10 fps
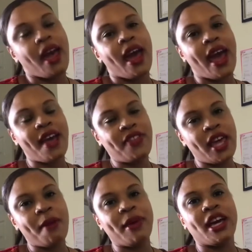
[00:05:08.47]
And
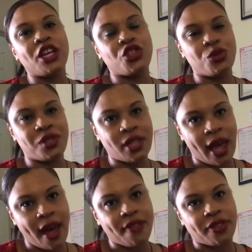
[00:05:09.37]
then because you
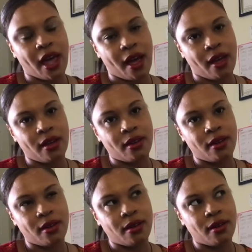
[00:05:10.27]
said that,
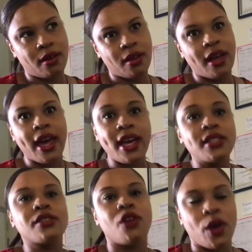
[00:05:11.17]

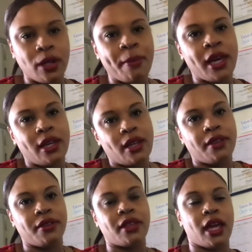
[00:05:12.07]
it's going to be
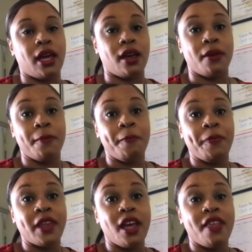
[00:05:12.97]
another thing.
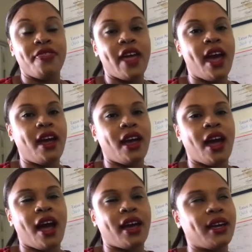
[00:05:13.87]
That,
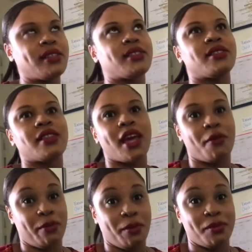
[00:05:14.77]
I can't stand
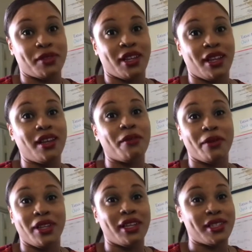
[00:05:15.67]
when people say that. It
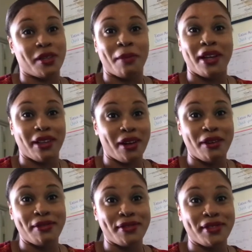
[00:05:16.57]
really gets on my
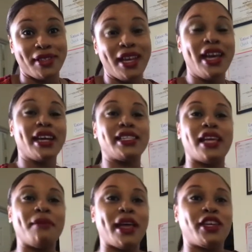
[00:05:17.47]
nerves. Because
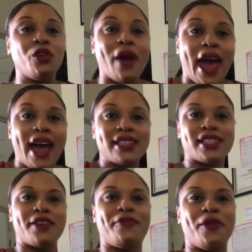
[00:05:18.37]
I'm like, you
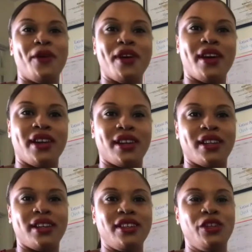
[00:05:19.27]
asking for it.
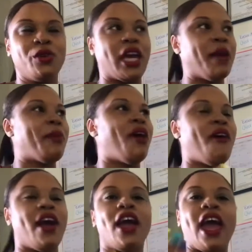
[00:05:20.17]
You keep
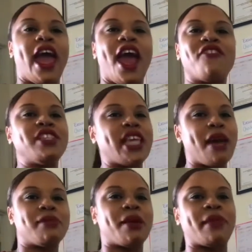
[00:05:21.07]
on, every
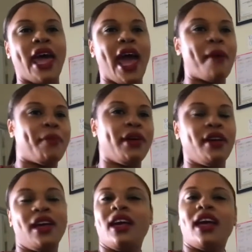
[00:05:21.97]
time something happens
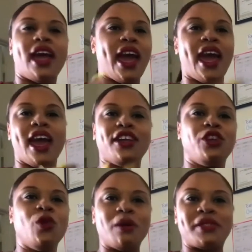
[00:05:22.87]
and
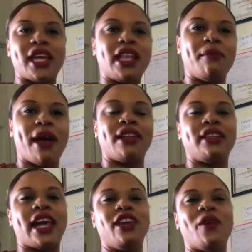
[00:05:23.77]
you upset about it,
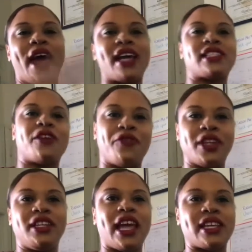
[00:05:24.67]
now you asking for
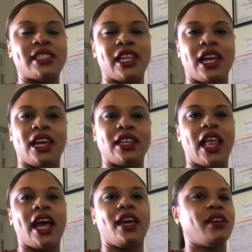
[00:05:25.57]
the next thing.
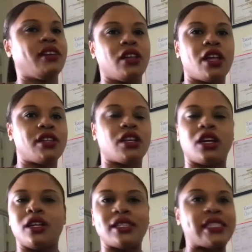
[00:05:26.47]
Like,
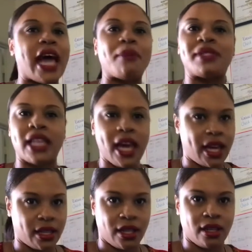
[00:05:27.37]
stop
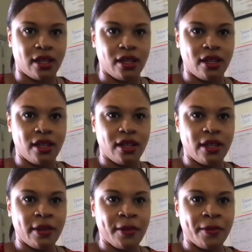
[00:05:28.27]
saying it.
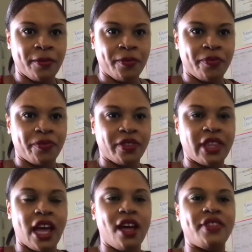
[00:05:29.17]

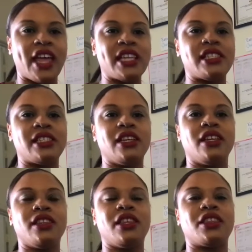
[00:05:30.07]
That's
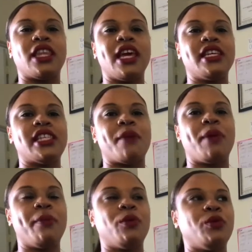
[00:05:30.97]
the things that
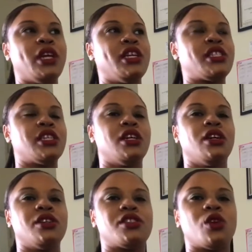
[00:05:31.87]
people need
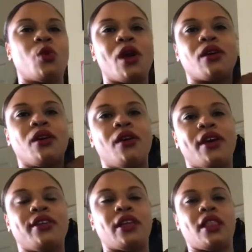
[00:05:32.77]
to work on.